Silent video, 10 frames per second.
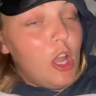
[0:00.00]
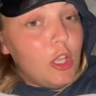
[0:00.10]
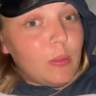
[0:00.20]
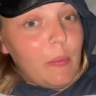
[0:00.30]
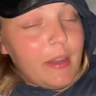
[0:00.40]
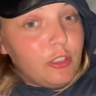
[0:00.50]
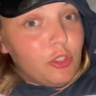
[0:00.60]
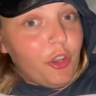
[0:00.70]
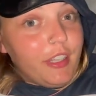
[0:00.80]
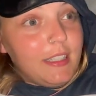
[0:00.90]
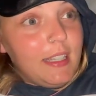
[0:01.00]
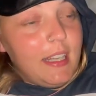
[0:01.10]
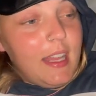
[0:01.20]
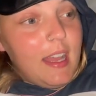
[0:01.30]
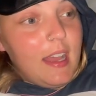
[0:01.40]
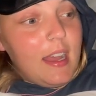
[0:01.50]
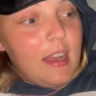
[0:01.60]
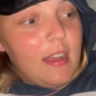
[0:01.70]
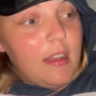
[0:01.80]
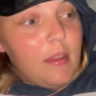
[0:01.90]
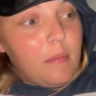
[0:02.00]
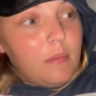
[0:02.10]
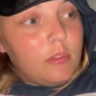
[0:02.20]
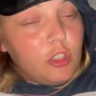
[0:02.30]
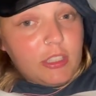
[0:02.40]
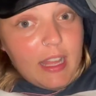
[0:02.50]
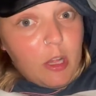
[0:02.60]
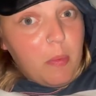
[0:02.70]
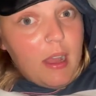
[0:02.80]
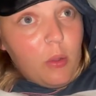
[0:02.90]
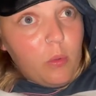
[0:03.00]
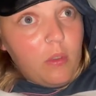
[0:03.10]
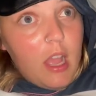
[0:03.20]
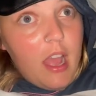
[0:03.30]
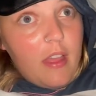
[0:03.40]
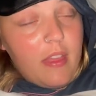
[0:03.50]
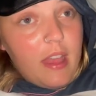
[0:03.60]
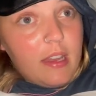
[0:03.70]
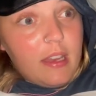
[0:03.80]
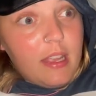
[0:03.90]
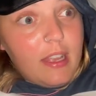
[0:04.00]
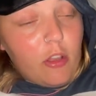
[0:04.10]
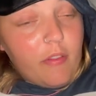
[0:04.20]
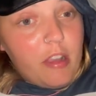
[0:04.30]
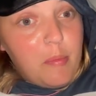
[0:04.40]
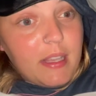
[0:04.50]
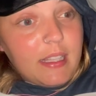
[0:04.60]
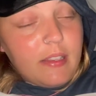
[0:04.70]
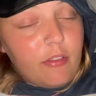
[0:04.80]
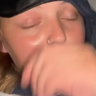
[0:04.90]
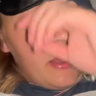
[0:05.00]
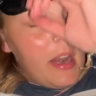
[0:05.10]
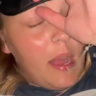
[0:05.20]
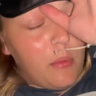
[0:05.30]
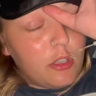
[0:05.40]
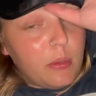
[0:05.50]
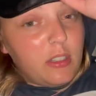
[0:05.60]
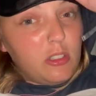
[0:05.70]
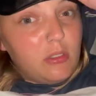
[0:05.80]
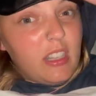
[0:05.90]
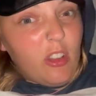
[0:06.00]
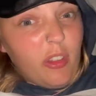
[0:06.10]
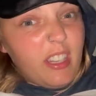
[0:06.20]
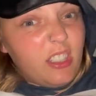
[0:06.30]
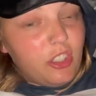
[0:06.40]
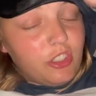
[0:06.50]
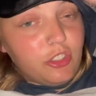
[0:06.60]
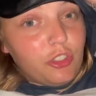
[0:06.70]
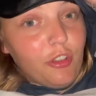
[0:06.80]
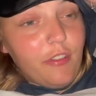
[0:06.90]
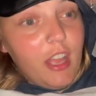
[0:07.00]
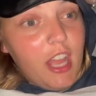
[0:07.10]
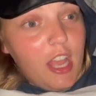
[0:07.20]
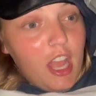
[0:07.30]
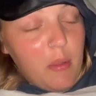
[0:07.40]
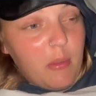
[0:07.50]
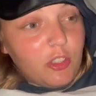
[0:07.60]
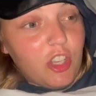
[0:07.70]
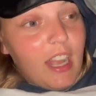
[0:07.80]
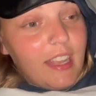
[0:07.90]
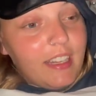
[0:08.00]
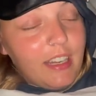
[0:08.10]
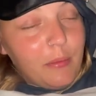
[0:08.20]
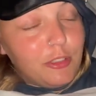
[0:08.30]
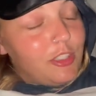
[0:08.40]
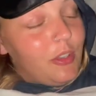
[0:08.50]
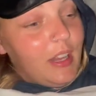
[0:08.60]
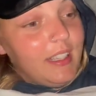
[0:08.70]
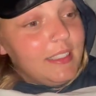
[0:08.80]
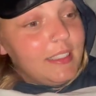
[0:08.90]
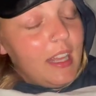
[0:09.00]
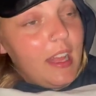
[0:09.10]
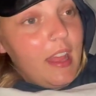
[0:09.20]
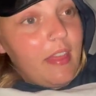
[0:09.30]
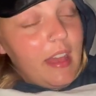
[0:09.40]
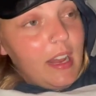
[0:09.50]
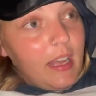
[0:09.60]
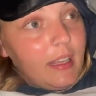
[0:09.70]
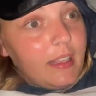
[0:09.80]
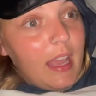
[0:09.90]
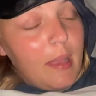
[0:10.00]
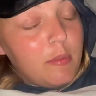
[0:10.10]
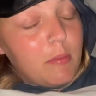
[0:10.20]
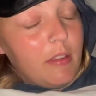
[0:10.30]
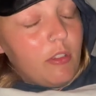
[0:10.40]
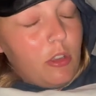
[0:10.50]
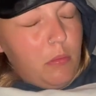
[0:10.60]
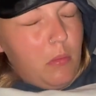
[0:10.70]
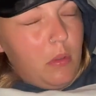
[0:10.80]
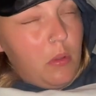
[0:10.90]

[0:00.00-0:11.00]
So I went and joined um, just to help out. And then it got very busy for about an hour. So I just did all the dishes and stuff. And we were chatting and it was so nice. Then I came to my room.